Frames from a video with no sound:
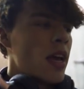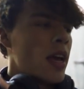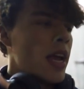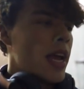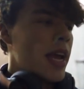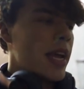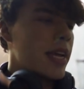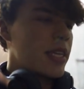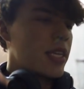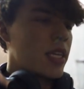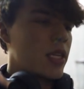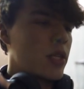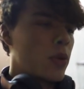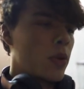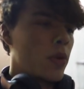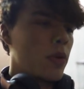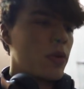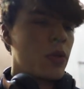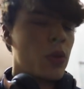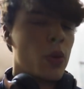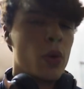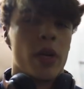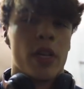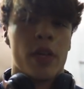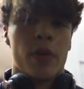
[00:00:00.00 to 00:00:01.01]
eight to tw
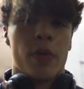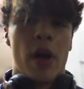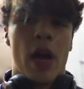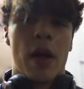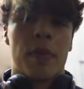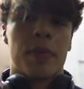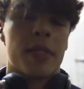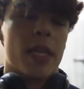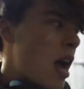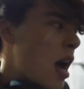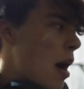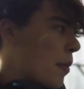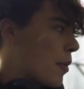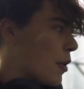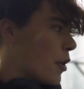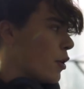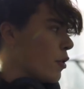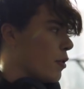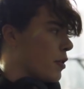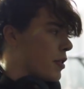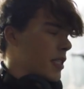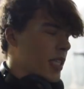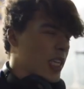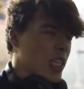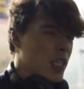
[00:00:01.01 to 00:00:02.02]
20 reps. I'm gonna
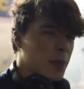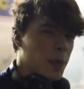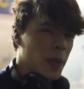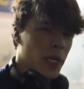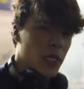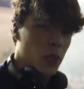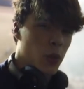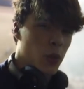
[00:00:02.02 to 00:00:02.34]
do six by